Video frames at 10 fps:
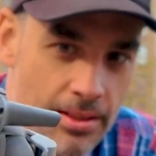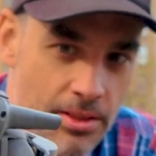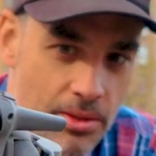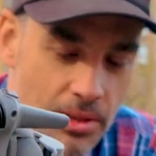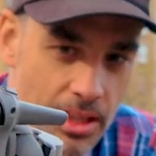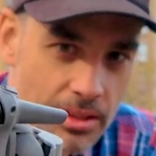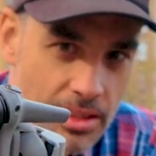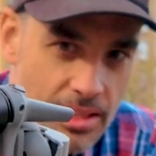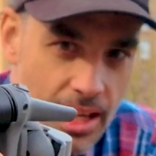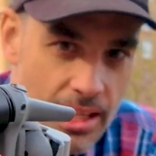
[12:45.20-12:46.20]
So you can
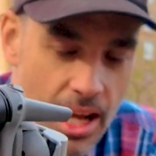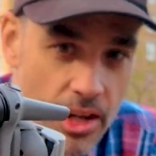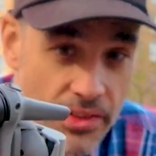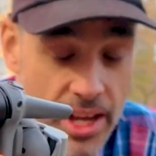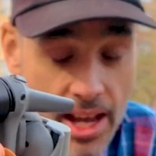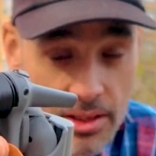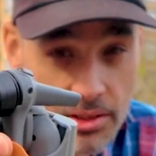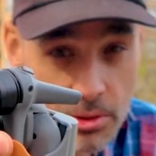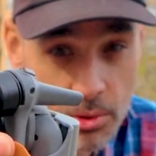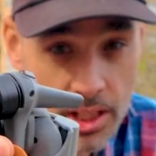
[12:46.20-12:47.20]
decide how
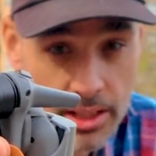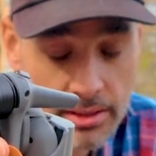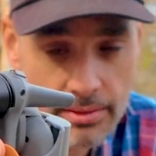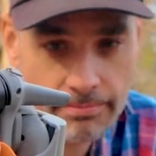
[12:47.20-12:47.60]
tight you want it.